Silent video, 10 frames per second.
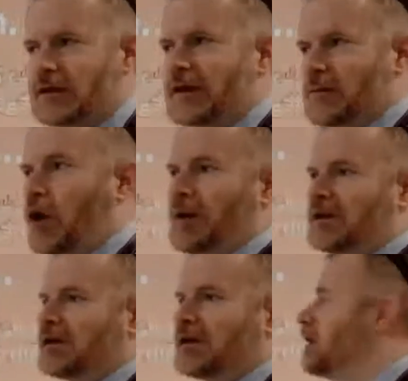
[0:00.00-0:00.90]

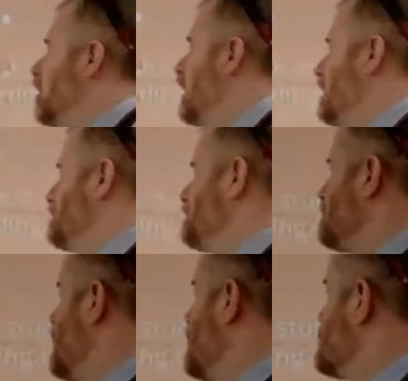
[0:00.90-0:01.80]
Right.
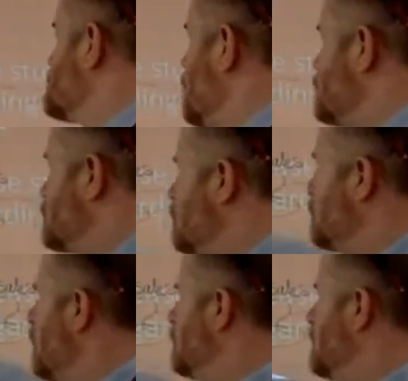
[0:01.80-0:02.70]
So
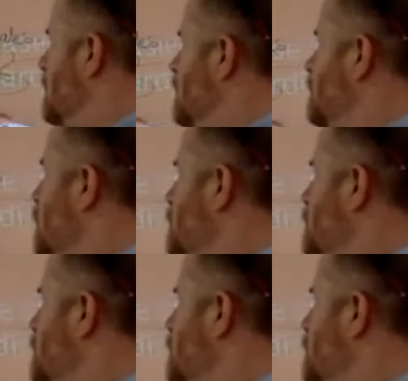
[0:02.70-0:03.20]
turnover, volume